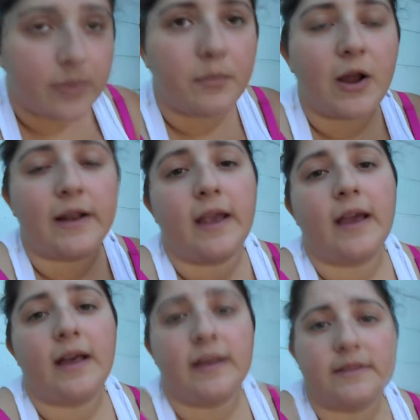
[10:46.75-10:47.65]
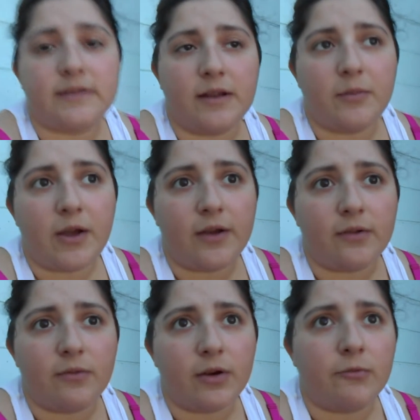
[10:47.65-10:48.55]
the podcast
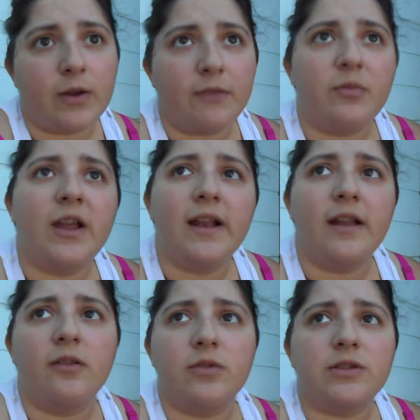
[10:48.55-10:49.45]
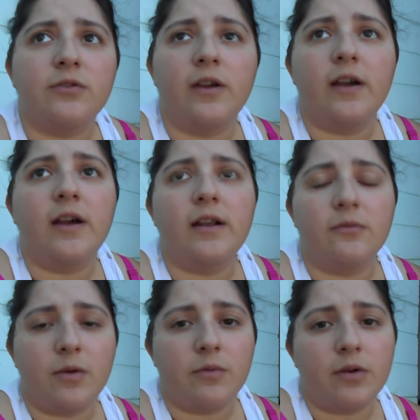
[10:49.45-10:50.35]
about where we have been and what's going on
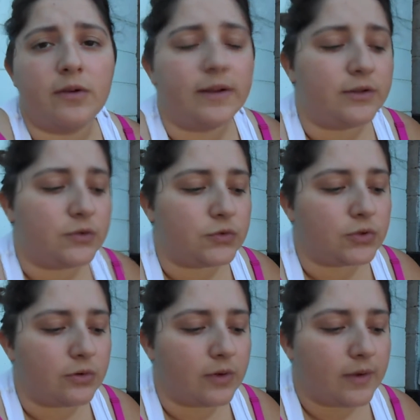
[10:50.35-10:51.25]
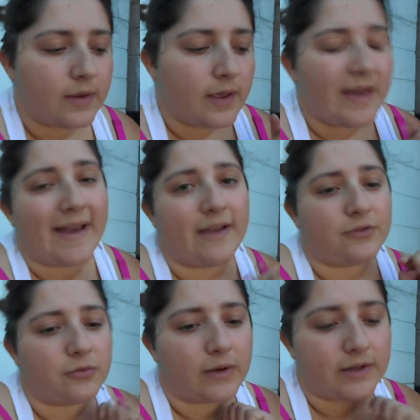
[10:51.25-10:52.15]
and what we're going to do, so I
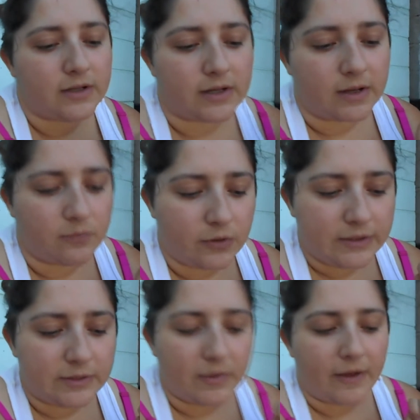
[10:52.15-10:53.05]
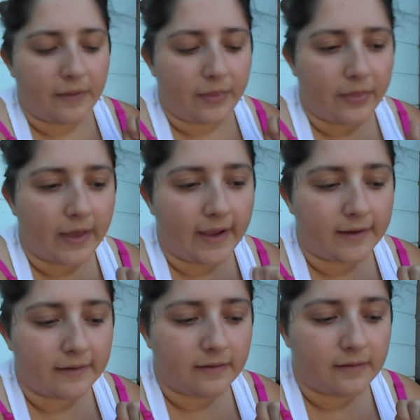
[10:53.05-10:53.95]
have to write talking points about that.